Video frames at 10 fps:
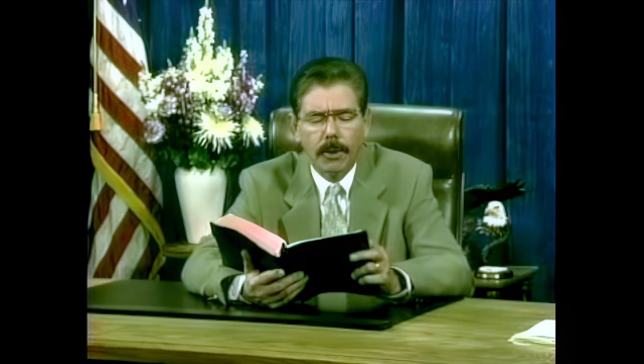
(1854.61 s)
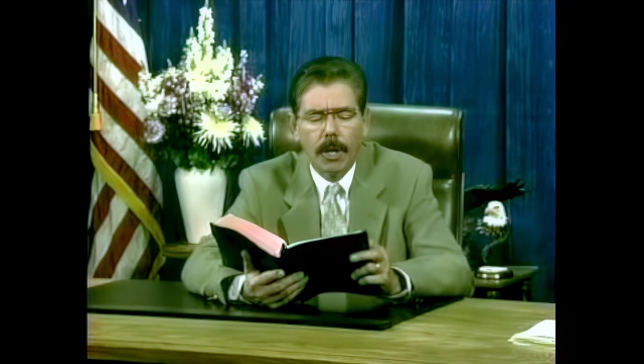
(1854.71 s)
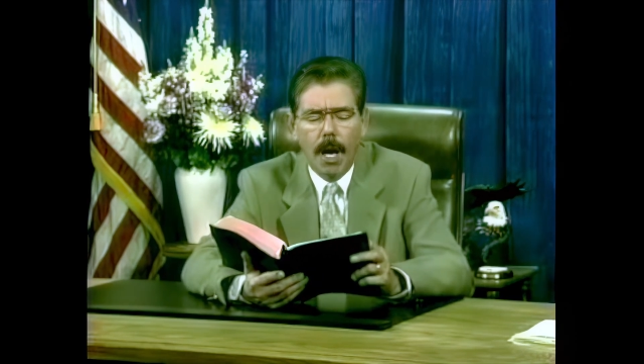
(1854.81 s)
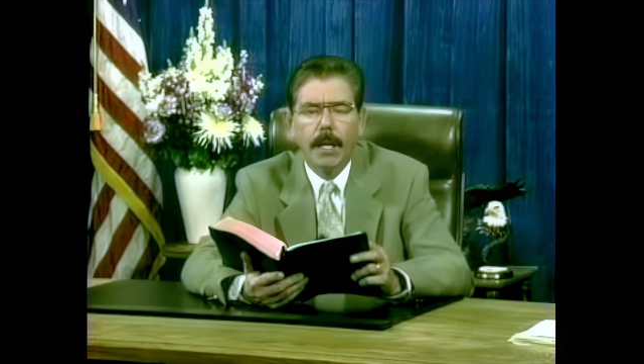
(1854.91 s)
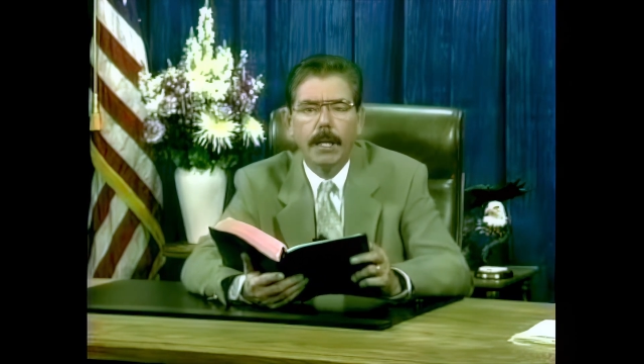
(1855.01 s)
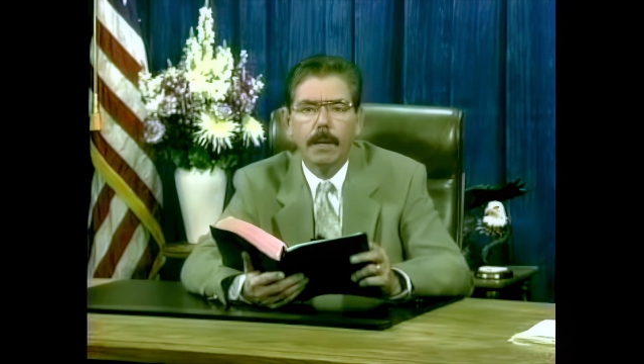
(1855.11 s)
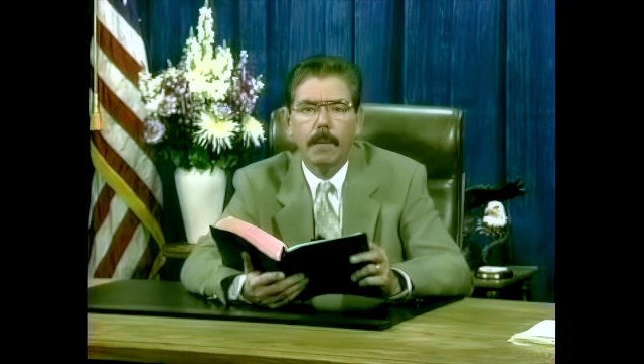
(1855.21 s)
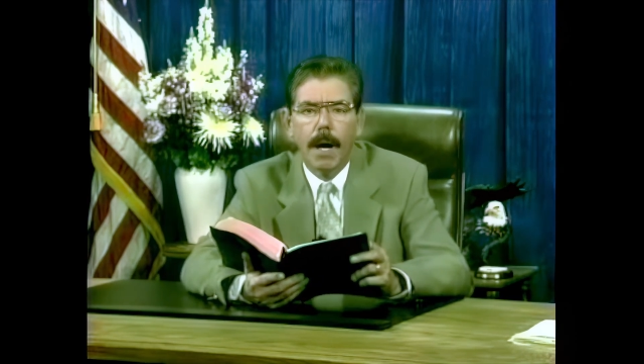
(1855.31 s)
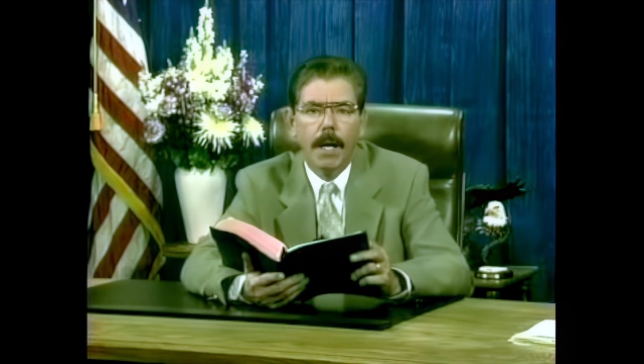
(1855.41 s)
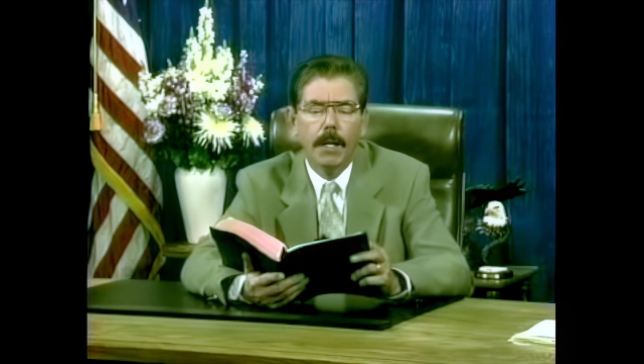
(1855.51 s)
We're talking
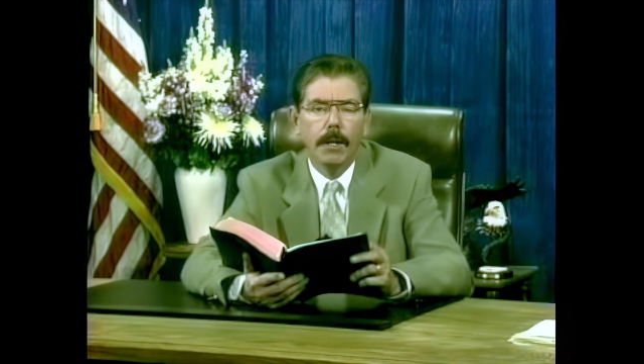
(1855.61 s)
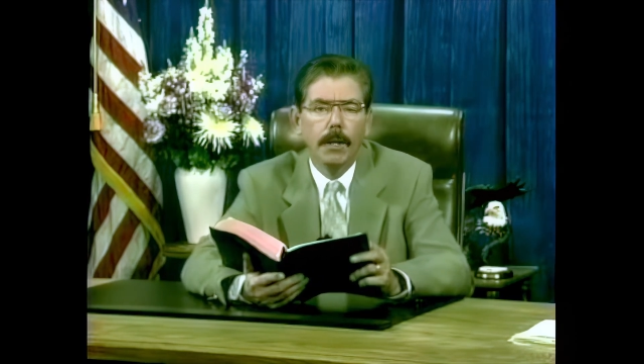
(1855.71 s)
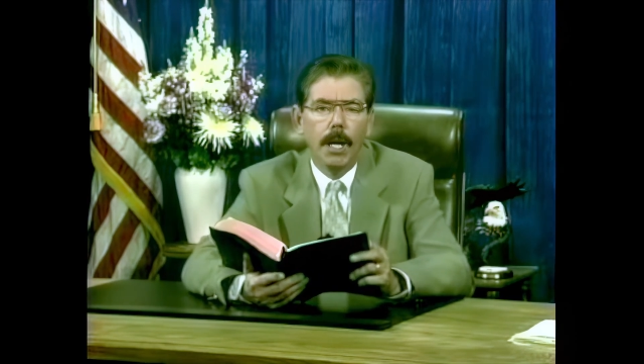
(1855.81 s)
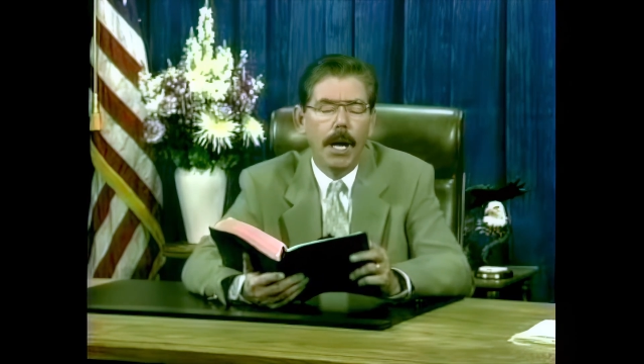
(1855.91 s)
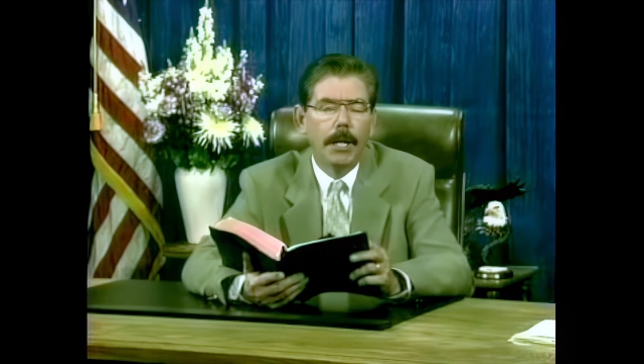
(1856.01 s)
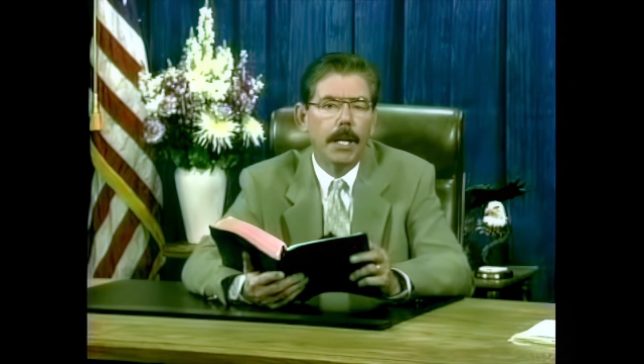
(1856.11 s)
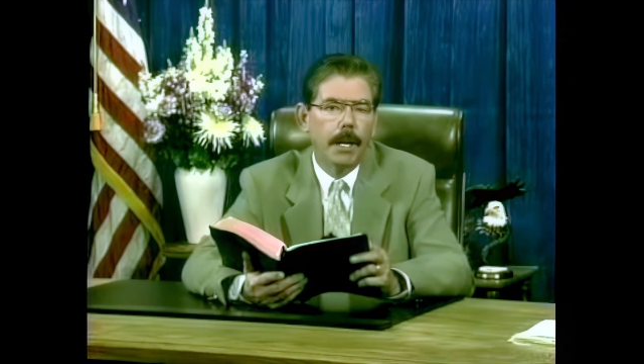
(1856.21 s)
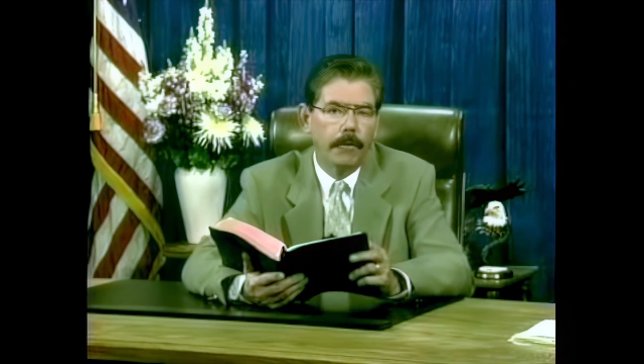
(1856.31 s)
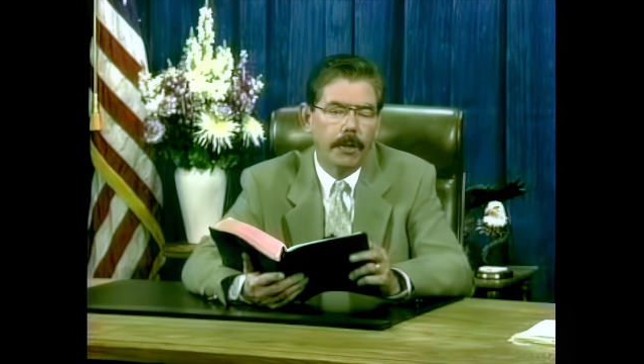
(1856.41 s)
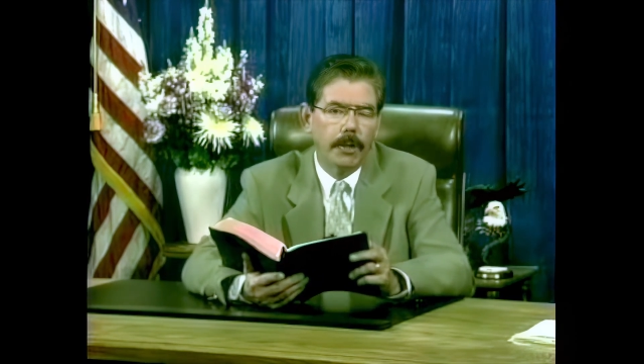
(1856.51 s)
about
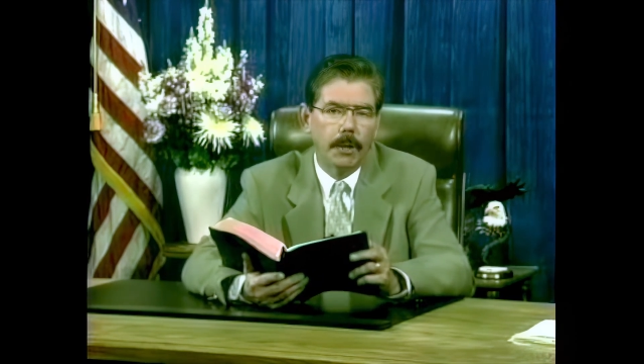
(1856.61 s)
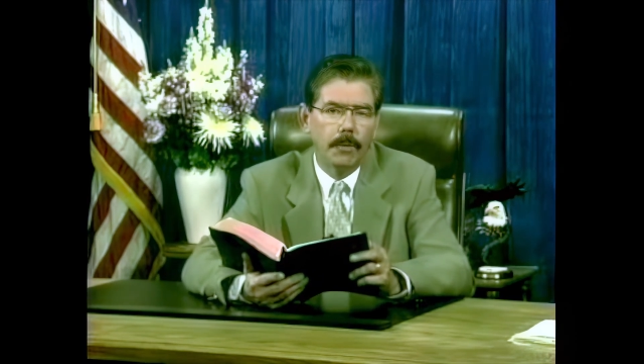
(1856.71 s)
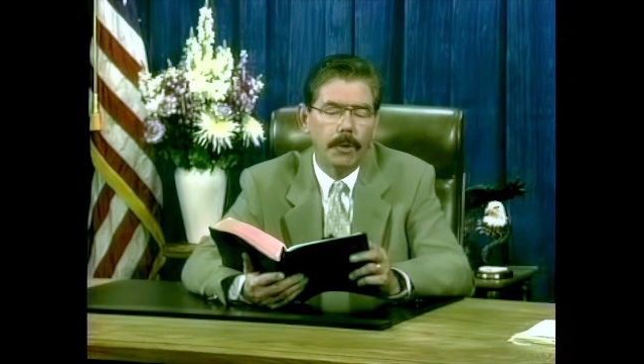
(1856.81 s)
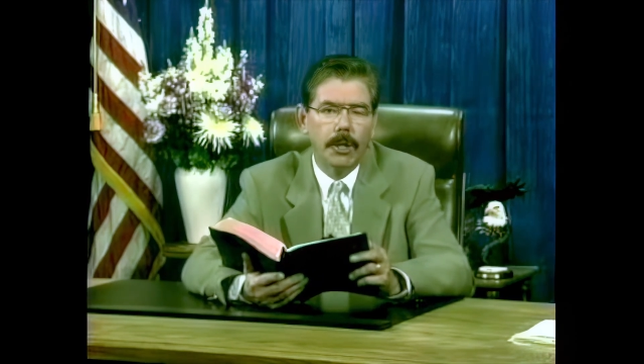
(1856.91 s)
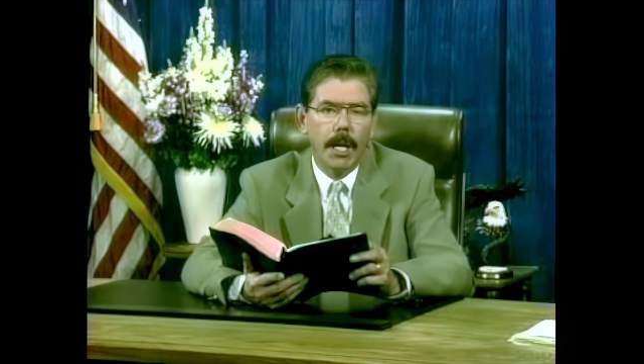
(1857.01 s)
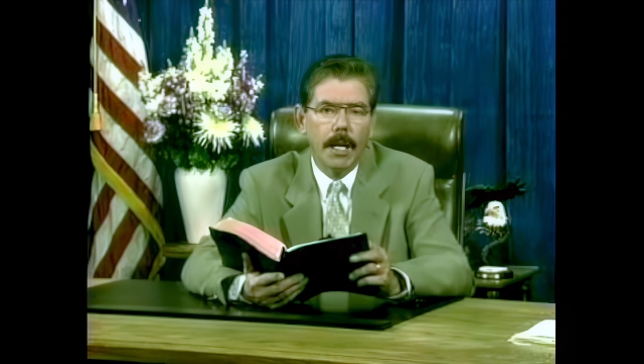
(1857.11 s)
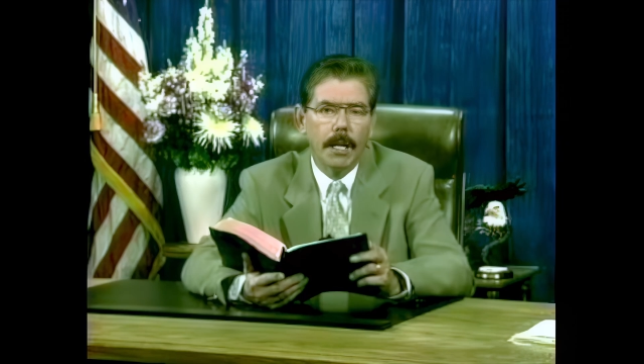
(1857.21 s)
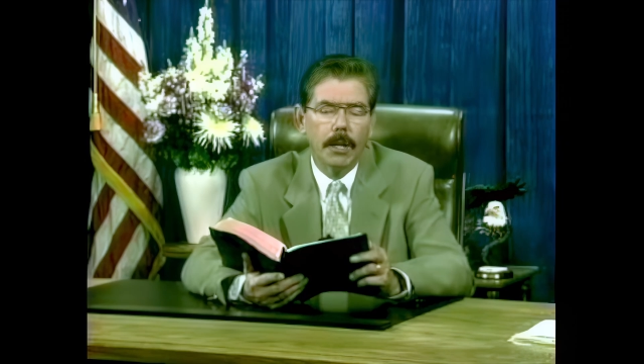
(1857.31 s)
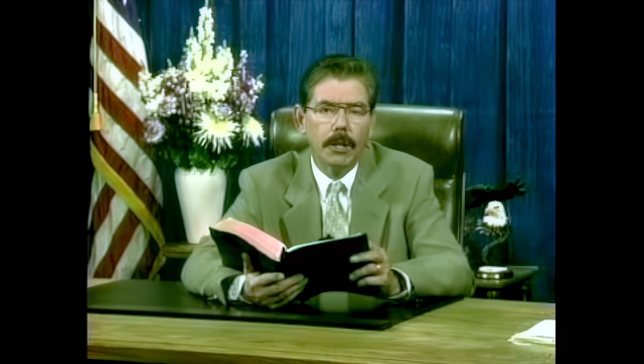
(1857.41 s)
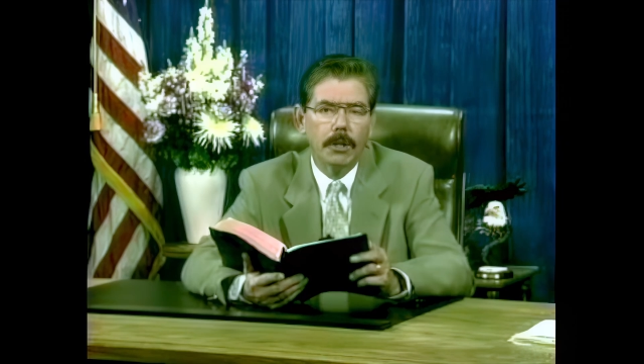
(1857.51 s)
uncovering someone's
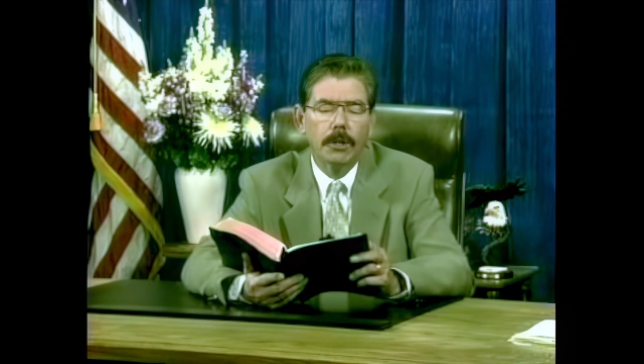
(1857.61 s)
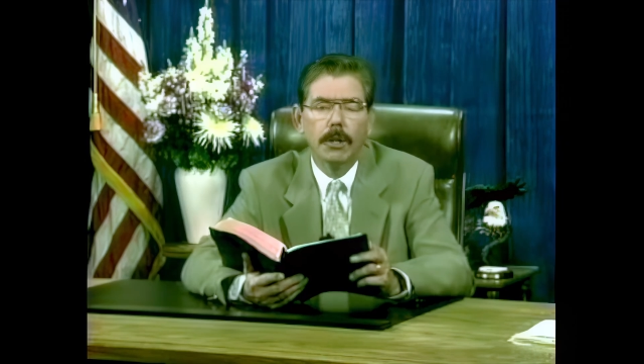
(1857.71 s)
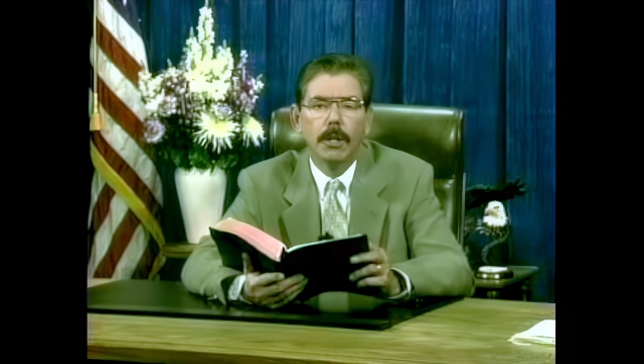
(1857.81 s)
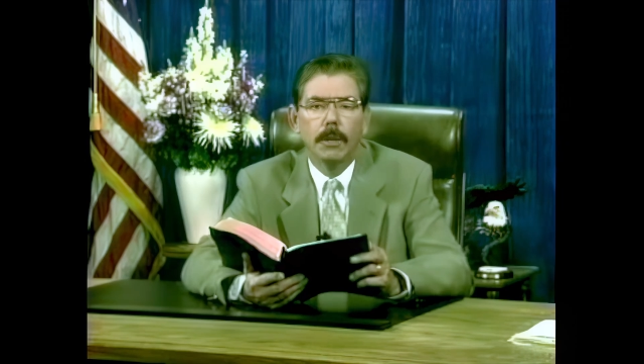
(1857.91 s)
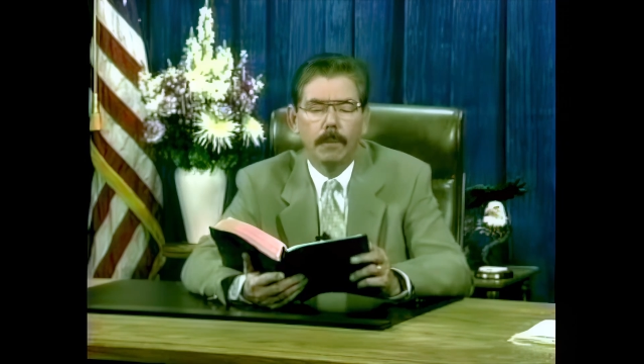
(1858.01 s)
nakedness